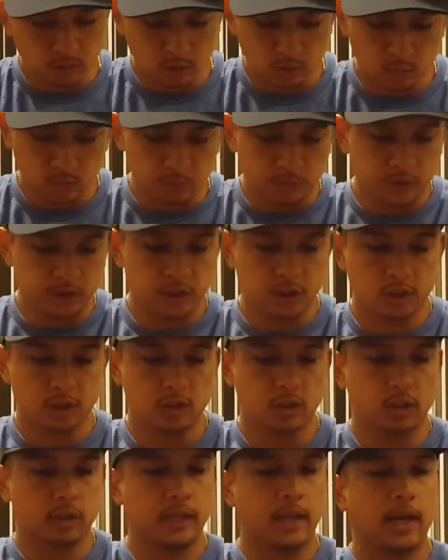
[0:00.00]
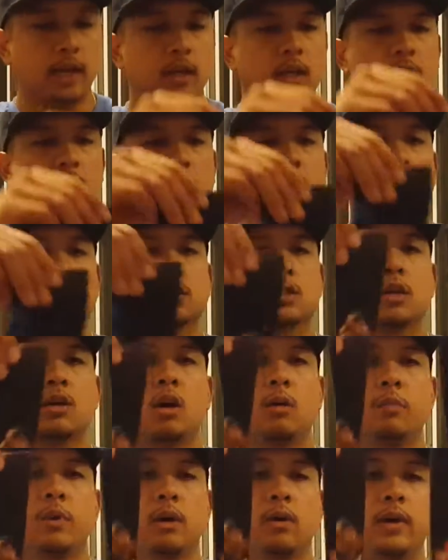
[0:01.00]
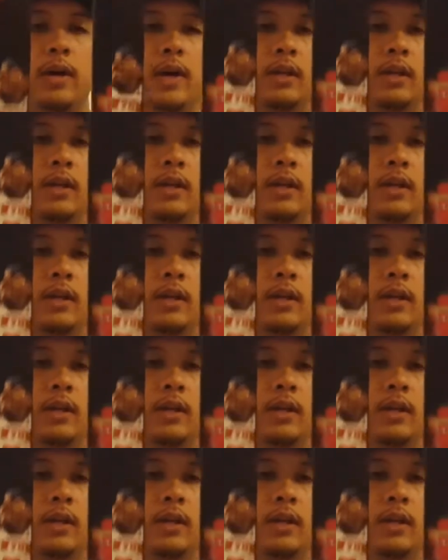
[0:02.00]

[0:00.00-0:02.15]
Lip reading: to the one we just looked at, is the Carmelo